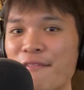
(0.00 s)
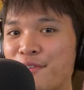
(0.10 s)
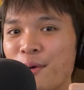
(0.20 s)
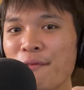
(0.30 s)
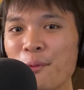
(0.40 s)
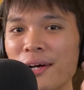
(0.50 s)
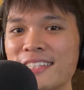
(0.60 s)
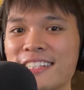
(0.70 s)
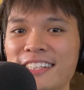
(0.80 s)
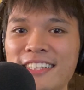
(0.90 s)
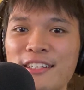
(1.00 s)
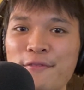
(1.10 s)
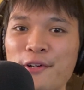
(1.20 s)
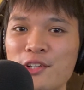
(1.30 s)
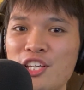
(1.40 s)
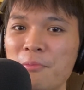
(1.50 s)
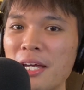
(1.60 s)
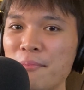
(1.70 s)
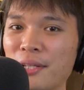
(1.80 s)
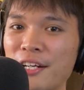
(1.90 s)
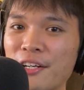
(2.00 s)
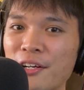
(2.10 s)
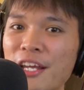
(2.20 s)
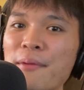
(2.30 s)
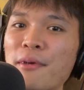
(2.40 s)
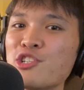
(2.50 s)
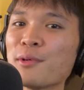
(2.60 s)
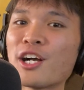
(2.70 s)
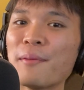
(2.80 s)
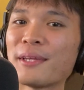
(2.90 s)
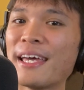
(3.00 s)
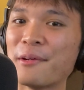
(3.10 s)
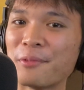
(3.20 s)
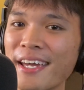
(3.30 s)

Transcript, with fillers: Have you ever wanted to delete the default cube in Blender in a much more complicated